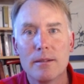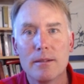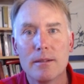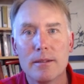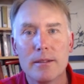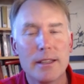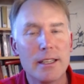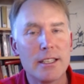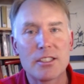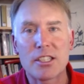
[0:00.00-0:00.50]

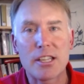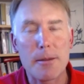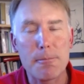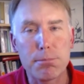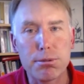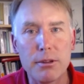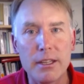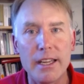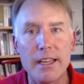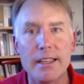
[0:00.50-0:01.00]
It's
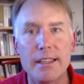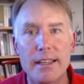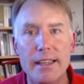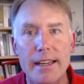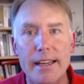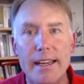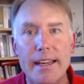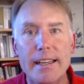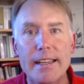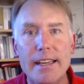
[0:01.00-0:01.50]
complete
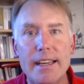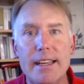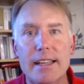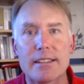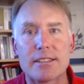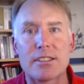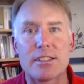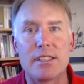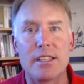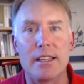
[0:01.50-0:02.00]

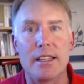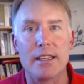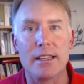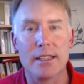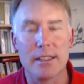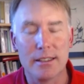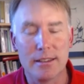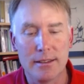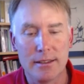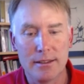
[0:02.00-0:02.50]
idiocy.
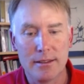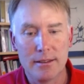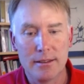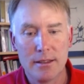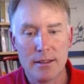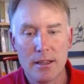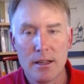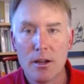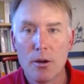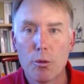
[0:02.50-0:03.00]

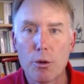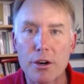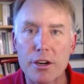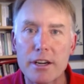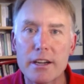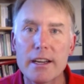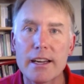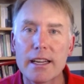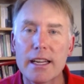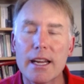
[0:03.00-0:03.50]
We're going
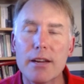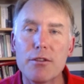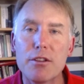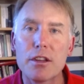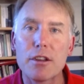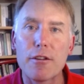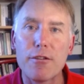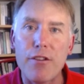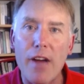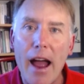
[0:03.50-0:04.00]
to give you
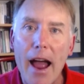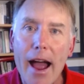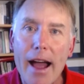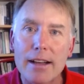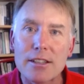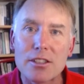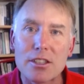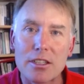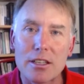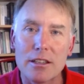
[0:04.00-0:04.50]
the
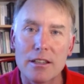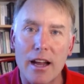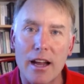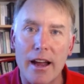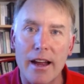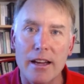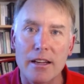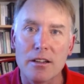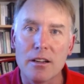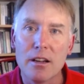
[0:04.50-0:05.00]
facts
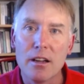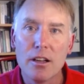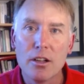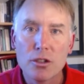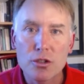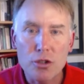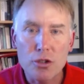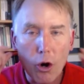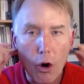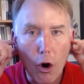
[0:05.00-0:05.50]
tonight.
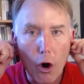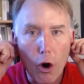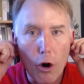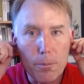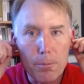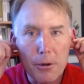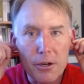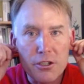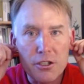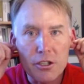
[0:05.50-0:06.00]
So
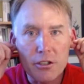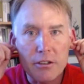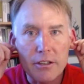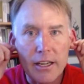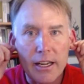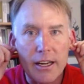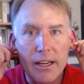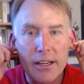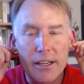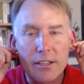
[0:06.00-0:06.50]
open your
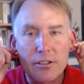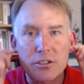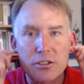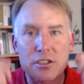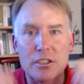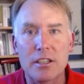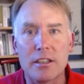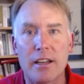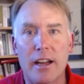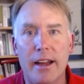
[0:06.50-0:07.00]
ears
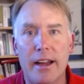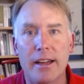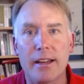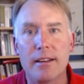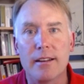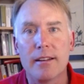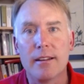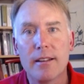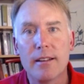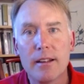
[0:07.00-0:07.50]
tonight.
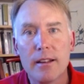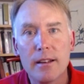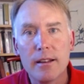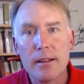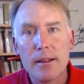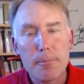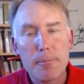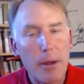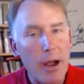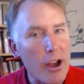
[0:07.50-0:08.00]

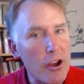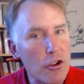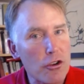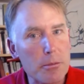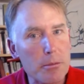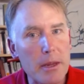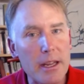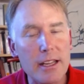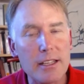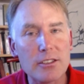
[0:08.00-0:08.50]
By all
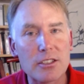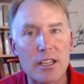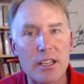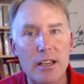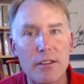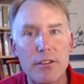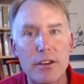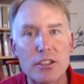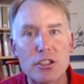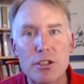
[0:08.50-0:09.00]
means,
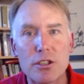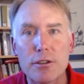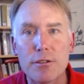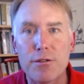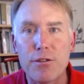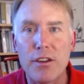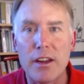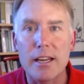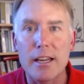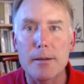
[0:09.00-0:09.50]
give us your
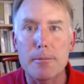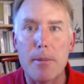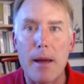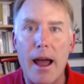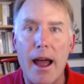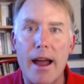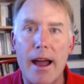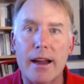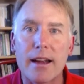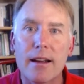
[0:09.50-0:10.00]

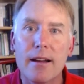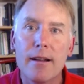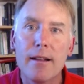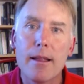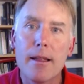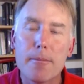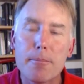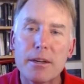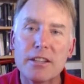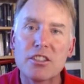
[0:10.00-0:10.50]
feedback,
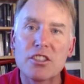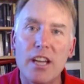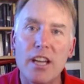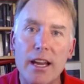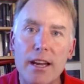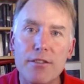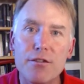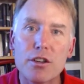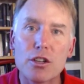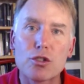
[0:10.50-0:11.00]
but
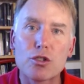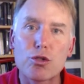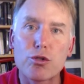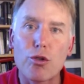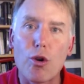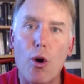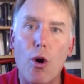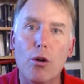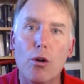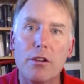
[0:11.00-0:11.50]
save your
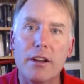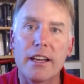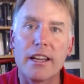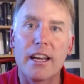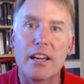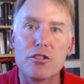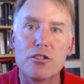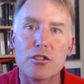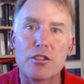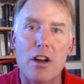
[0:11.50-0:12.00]
trolling
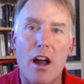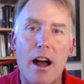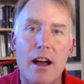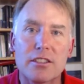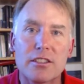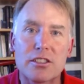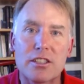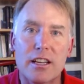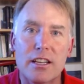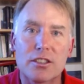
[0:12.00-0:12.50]
and your
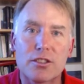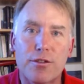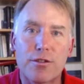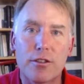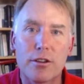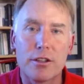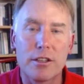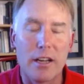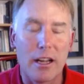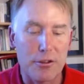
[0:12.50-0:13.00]
nonsense
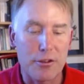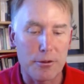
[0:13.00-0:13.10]
for another